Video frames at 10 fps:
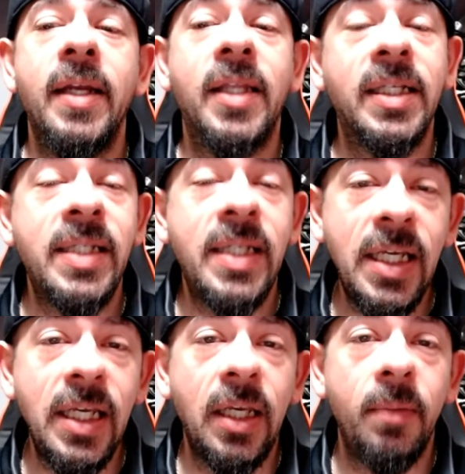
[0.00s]
the
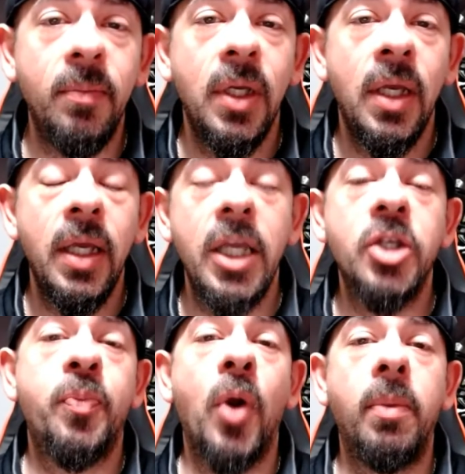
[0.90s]
team is
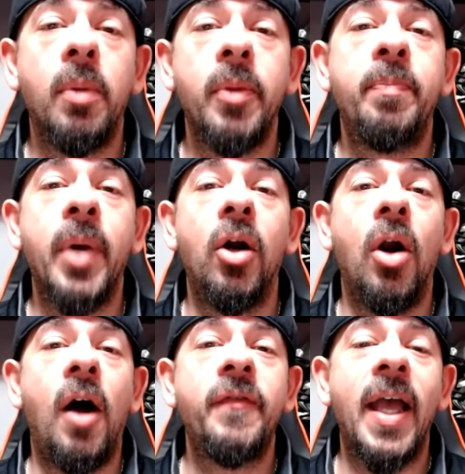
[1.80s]
probably better off
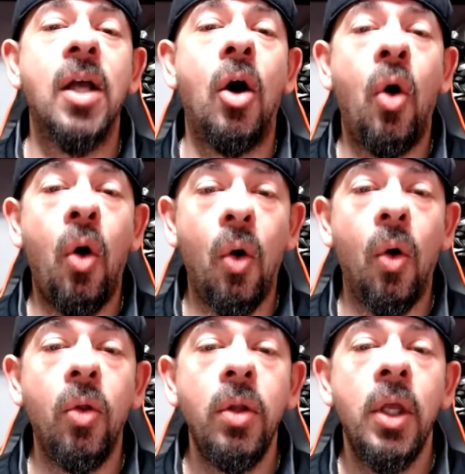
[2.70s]
as a whole
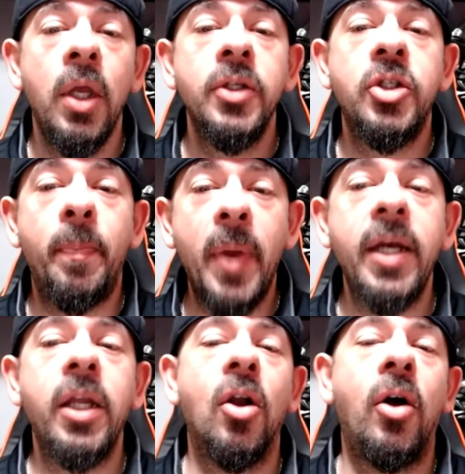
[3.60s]
depending on
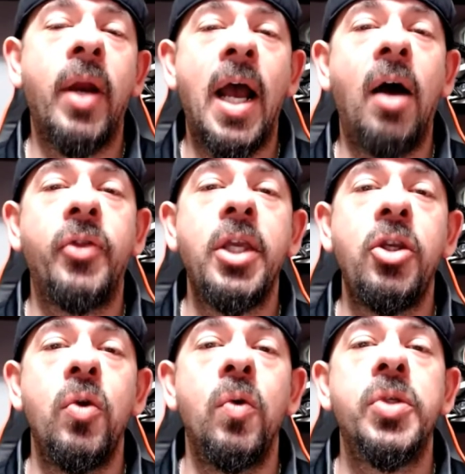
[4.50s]
how they
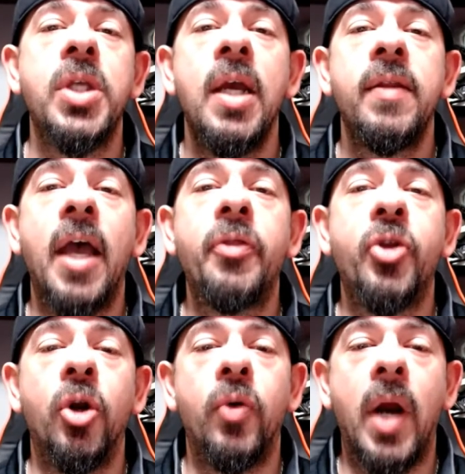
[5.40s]
use that
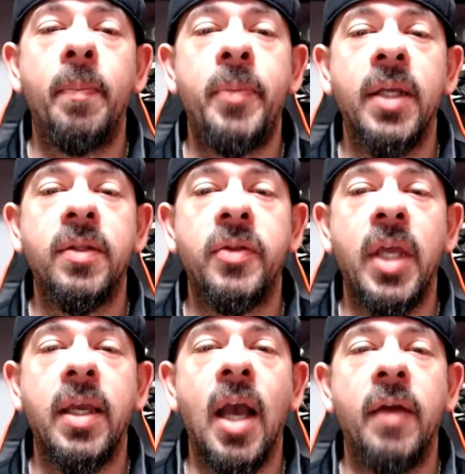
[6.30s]
third-round pick that they
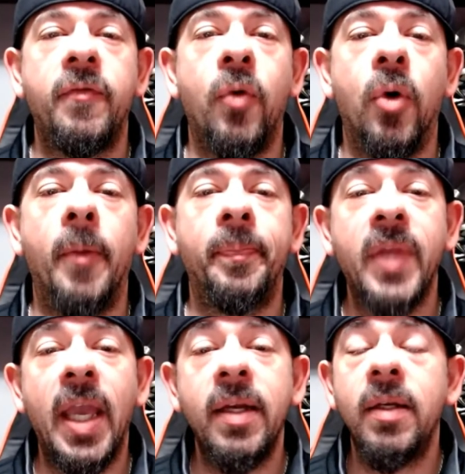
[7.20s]
got for him. And
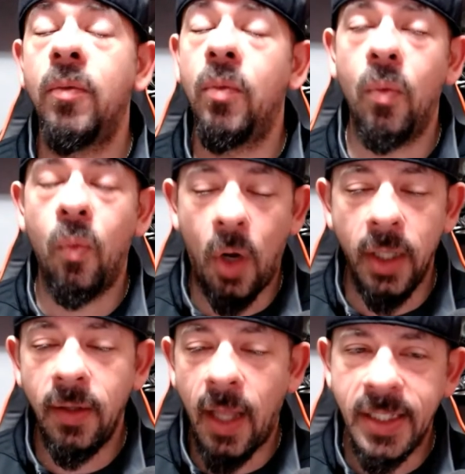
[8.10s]
one
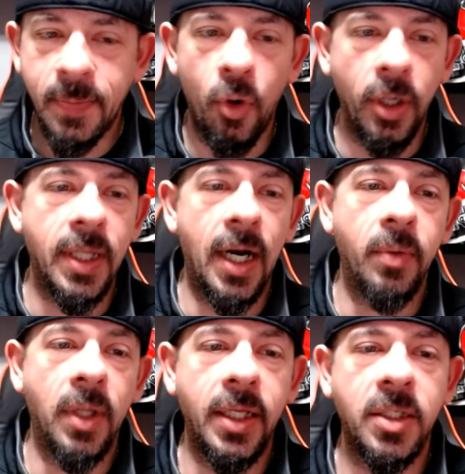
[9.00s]
last point that I would like to
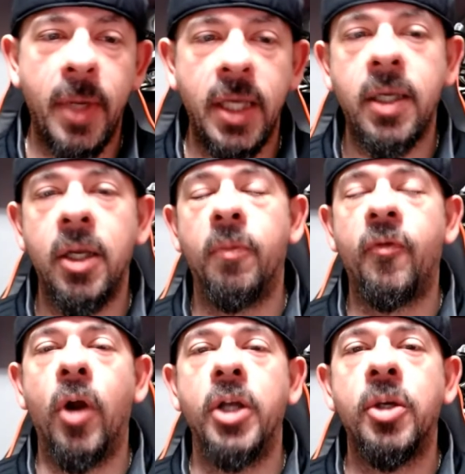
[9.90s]
make here before I
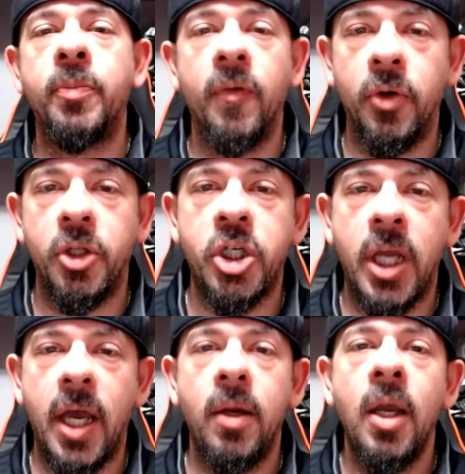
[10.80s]
jump over to the chat
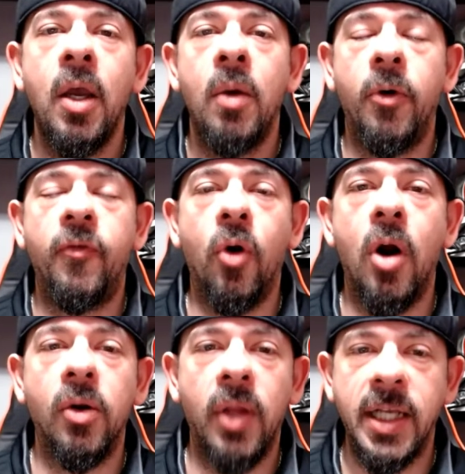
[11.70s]
before our
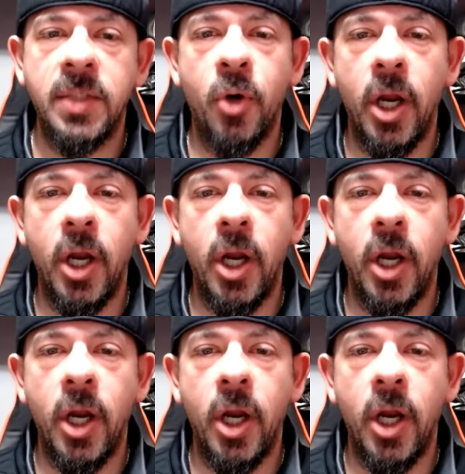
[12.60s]
last break.